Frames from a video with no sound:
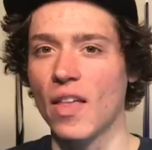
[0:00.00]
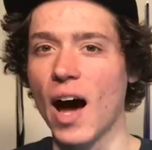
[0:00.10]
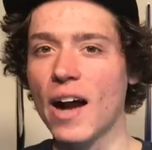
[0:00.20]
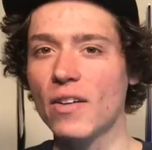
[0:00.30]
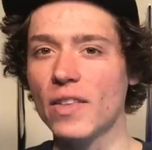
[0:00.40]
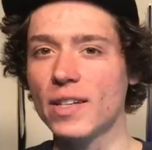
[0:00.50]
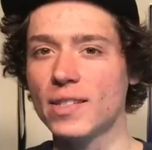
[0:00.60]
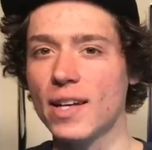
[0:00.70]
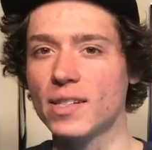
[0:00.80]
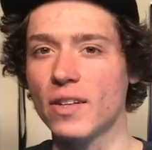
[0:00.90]
The higher the
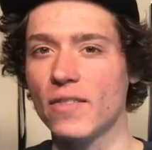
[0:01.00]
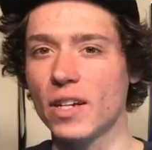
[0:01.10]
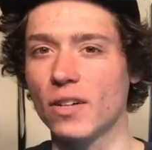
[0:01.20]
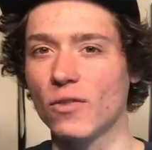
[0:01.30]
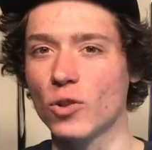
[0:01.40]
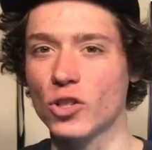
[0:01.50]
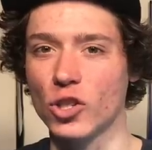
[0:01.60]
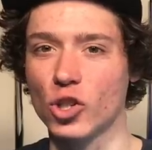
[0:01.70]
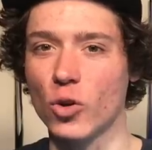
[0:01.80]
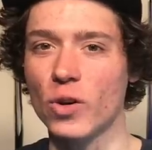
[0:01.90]
intensity of the intervals,
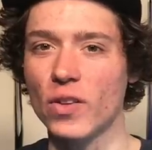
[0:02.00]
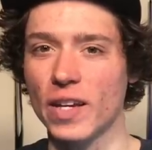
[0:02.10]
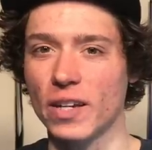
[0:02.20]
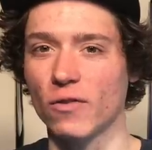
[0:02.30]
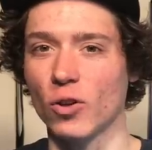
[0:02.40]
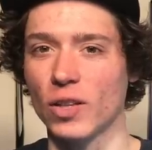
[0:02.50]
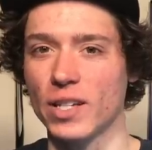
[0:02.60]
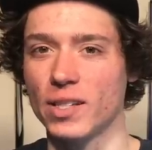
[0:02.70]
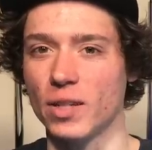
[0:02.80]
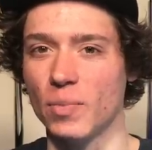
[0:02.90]
the shorter the interval
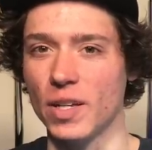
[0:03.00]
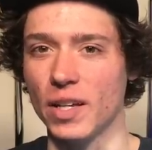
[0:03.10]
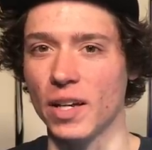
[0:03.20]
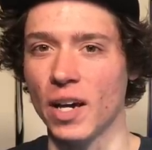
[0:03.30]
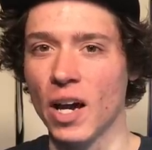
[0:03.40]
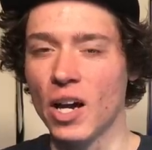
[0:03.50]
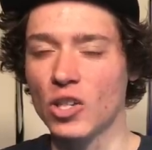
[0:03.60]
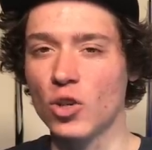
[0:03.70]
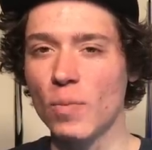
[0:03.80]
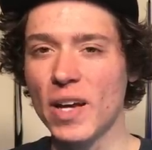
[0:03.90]
needs to be,
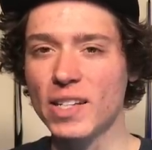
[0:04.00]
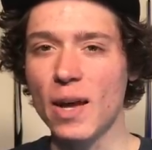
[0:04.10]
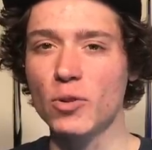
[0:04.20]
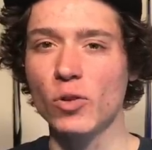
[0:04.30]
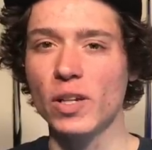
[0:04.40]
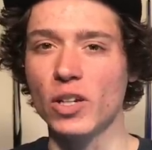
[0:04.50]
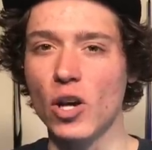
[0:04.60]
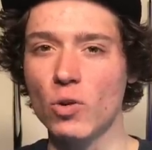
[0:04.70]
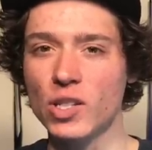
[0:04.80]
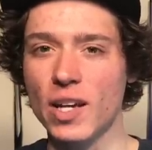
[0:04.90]
so it makes absolutely
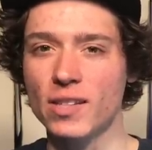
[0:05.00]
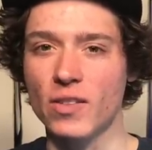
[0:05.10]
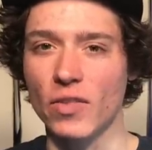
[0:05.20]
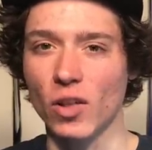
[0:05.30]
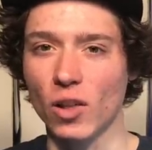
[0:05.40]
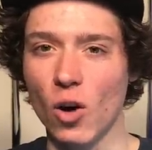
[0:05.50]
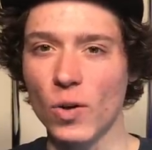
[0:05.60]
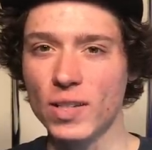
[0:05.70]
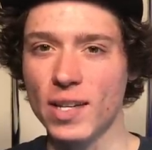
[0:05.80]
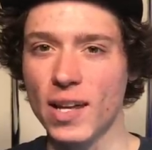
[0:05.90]
no sense that the
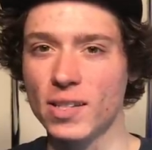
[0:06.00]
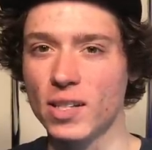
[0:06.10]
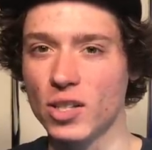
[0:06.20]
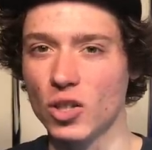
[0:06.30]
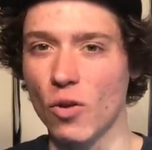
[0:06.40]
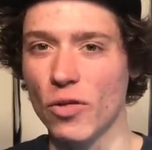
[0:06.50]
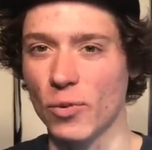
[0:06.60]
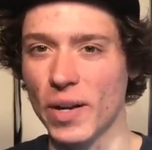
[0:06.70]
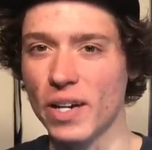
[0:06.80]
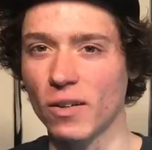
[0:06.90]
lower intensity zone
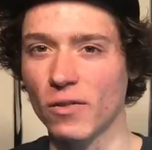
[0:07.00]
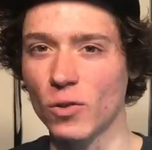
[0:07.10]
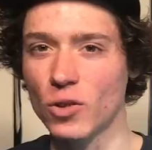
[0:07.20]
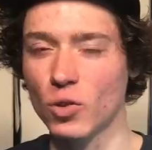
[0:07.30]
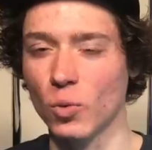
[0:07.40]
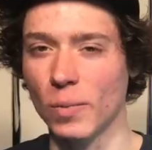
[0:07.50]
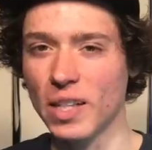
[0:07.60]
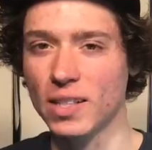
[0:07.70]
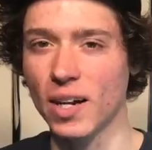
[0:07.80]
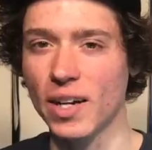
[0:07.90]
3 intervals would
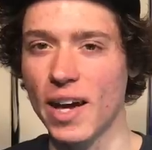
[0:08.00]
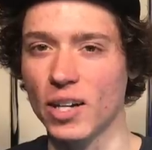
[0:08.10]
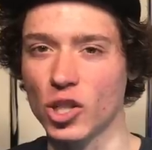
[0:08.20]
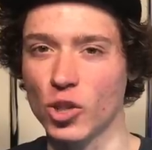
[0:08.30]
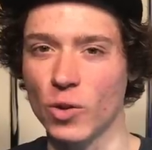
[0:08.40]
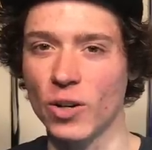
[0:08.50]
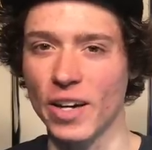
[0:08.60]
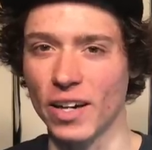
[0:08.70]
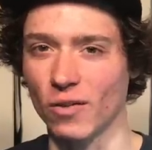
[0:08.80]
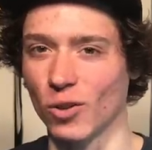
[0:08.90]
be done at a shorter
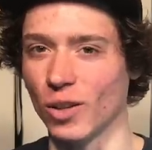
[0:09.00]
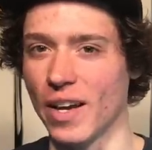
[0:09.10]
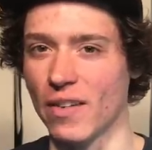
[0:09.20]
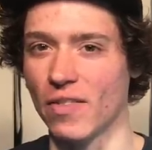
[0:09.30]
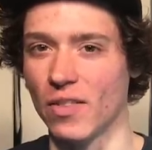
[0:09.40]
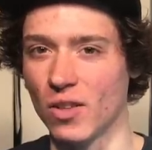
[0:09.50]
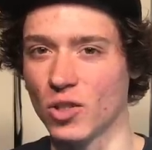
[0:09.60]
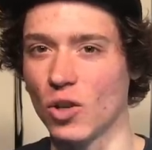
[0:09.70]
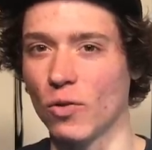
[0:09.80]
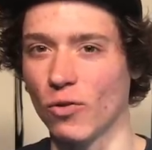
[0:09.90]
interval length than the
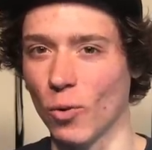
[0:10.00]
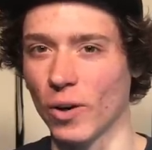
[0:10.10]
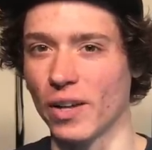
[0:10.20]
zone 4